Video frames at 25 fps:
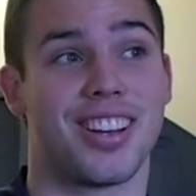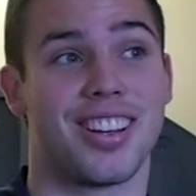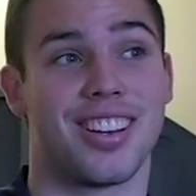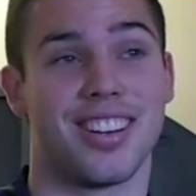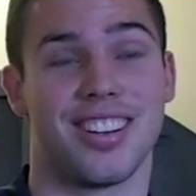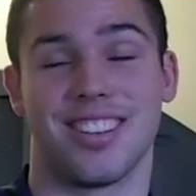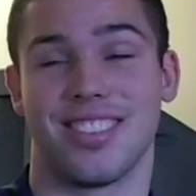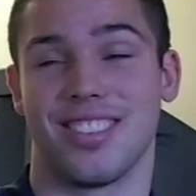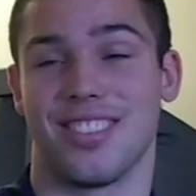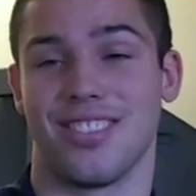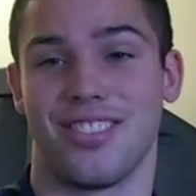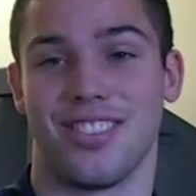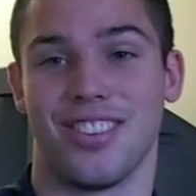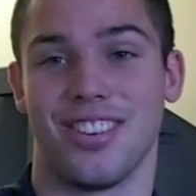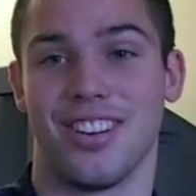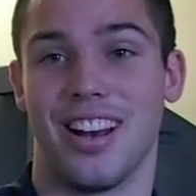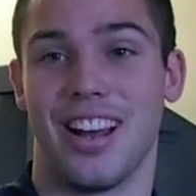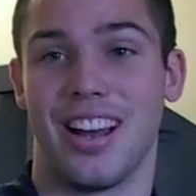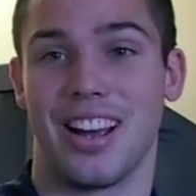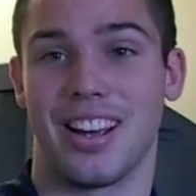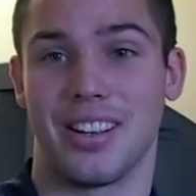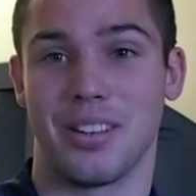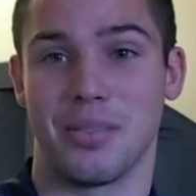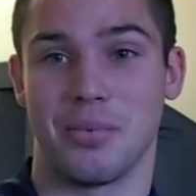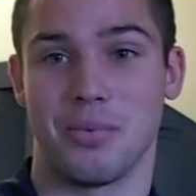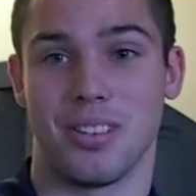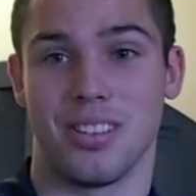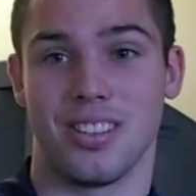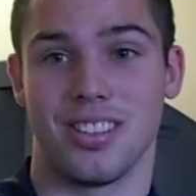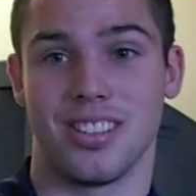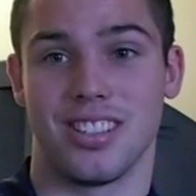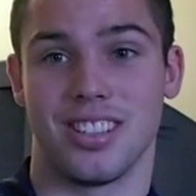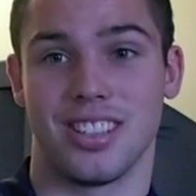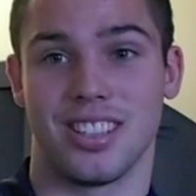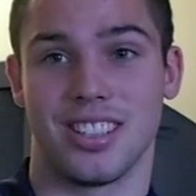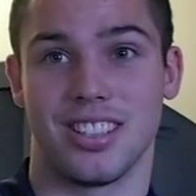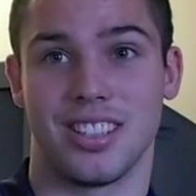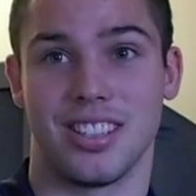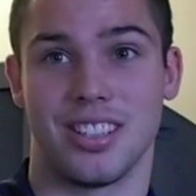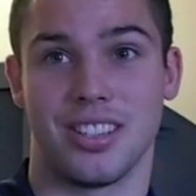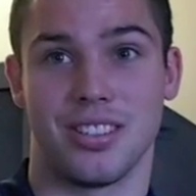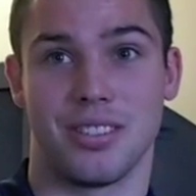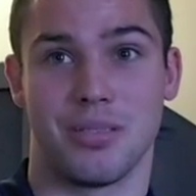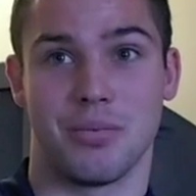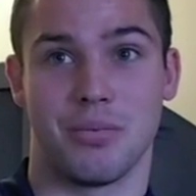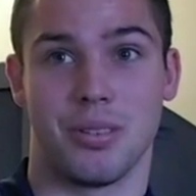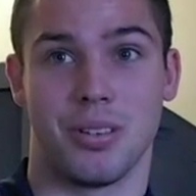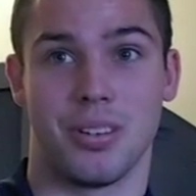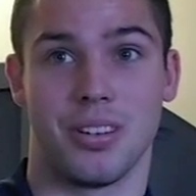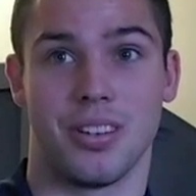It doesn't feel like it's been 6 years,
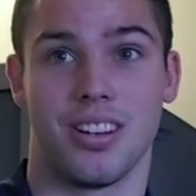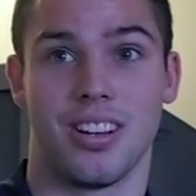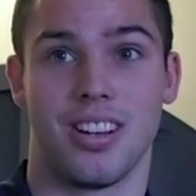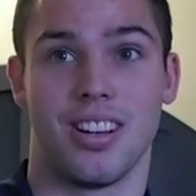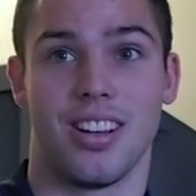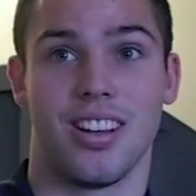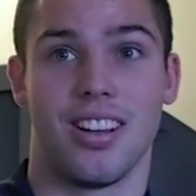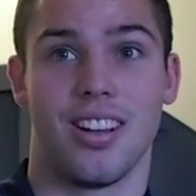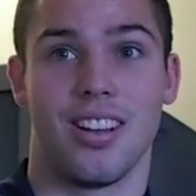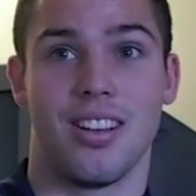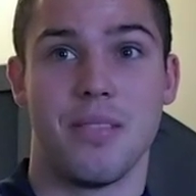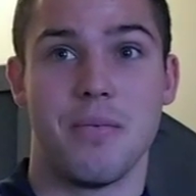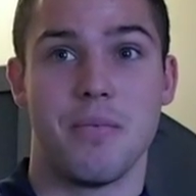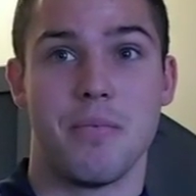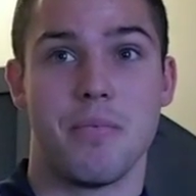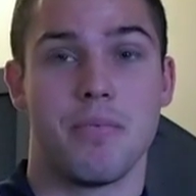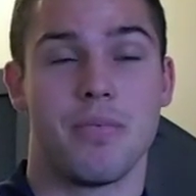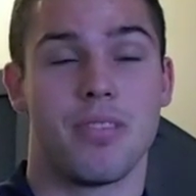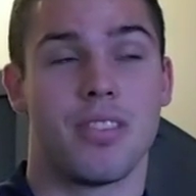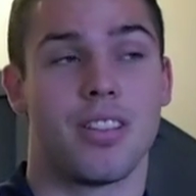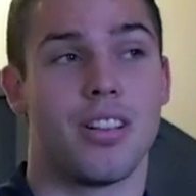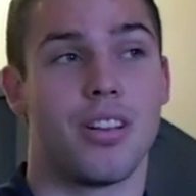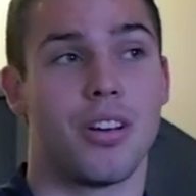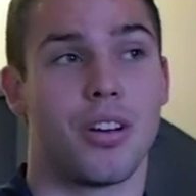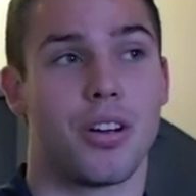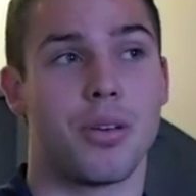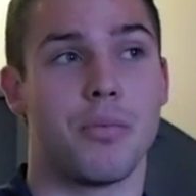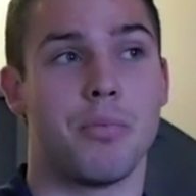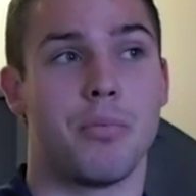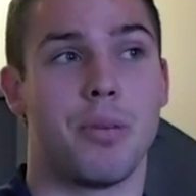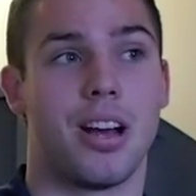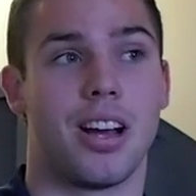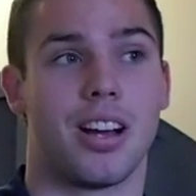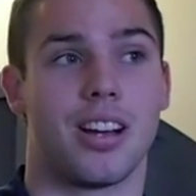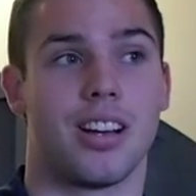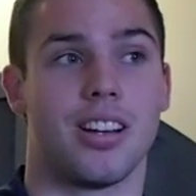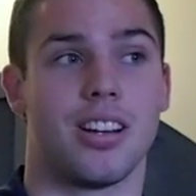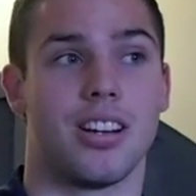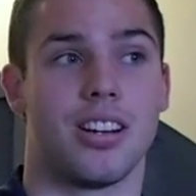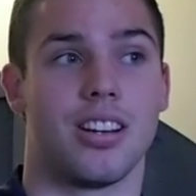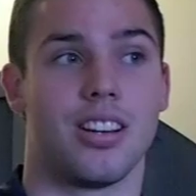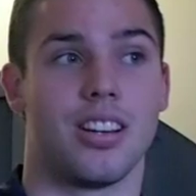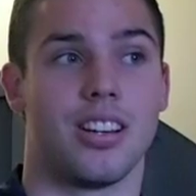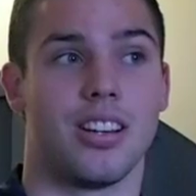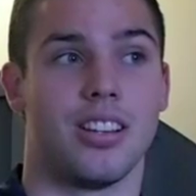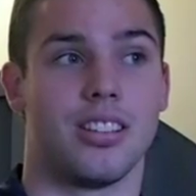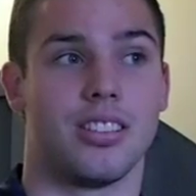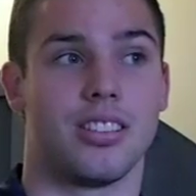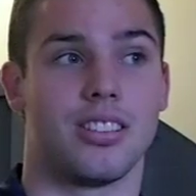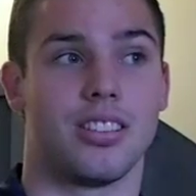but looking back at it,
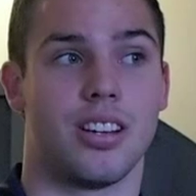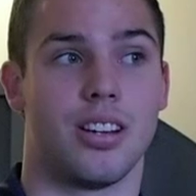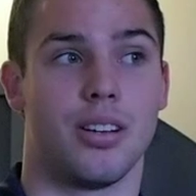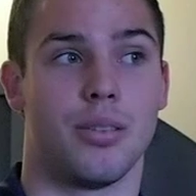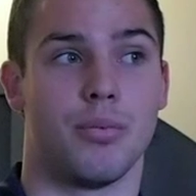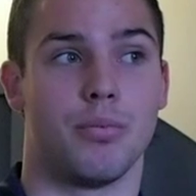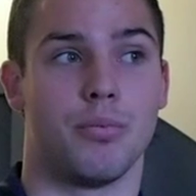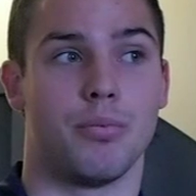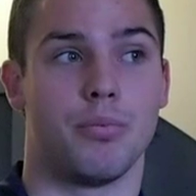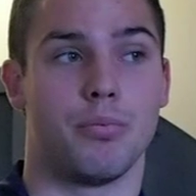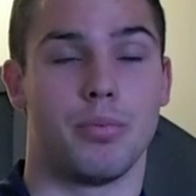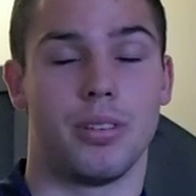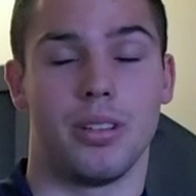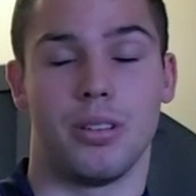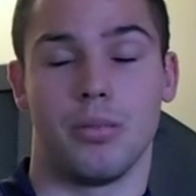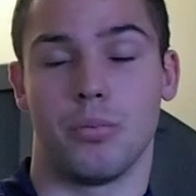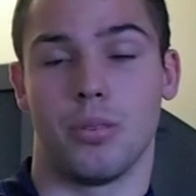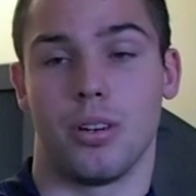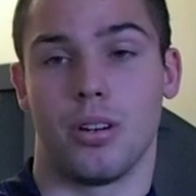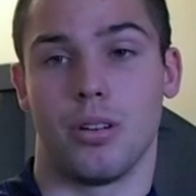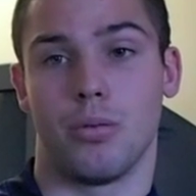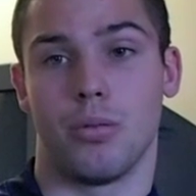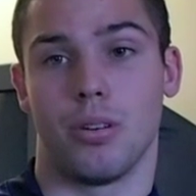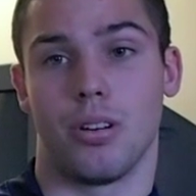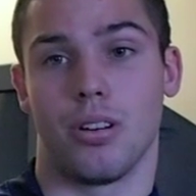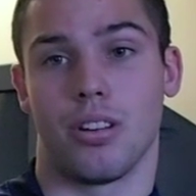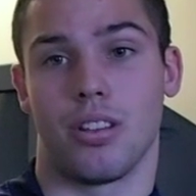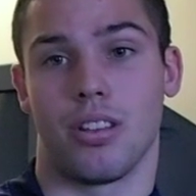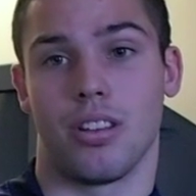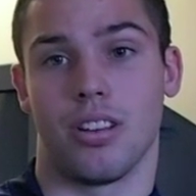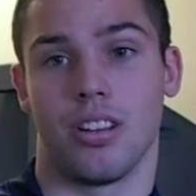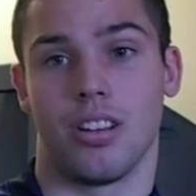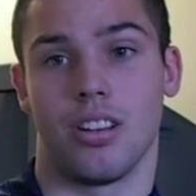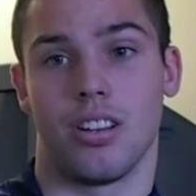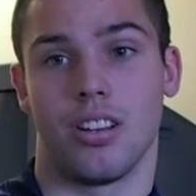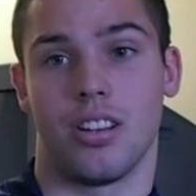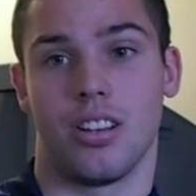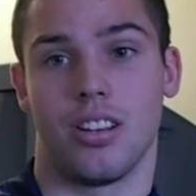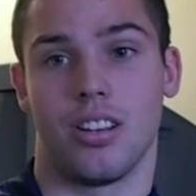it's been well worth it.